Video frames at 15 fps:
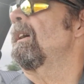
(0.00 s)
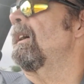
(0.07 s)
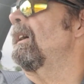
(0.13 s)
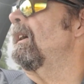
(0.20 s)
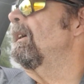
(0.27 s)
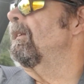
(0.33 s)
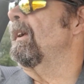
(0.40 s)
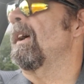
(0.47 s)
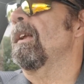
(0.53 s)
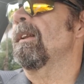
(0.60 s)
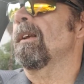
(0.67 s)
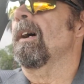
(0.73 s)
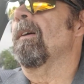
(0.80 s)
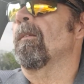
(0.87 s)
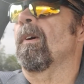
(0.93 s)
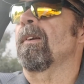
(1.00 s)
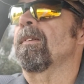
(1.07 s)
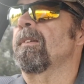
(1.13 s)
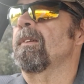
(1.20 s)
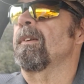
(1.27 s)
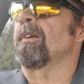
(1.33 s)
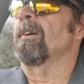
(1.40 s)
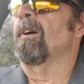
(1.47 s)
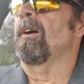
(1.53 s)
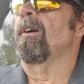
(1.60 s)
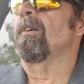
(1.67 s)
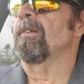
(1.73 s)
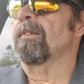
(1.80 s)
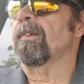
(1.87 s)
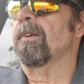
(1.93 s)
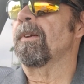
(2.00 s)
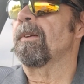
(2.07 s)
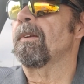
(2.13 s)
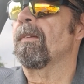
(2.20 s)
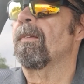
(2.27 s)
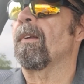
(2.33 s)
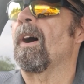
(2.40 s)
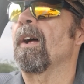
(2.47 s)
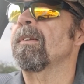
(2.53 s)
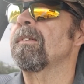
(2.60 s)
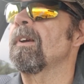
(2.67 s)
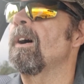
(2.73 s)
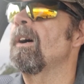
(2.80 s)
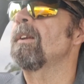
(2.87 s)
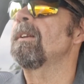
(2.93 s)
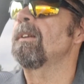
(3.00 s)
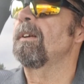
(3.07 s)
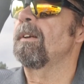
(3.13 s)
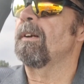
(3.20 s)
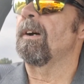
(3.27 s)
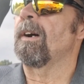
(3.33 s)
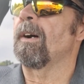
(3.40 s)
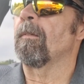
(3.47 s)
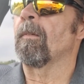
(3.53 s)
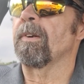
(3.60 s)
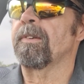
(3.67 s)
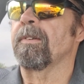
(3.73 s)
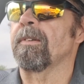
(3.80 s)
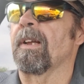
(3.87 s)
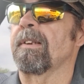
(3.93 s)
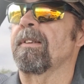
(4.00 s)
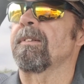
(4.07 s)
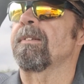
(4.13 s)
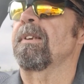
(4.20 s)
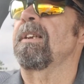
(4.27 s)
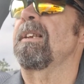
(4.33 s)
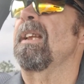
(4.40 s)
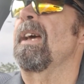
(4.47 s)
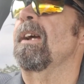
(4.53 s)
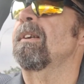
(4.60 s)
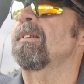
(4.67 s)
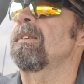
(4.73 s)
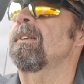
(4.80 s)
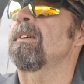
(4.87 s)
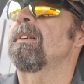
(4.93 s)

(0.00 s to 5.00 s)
that I want your all's thoughts on, what you'd like to see next.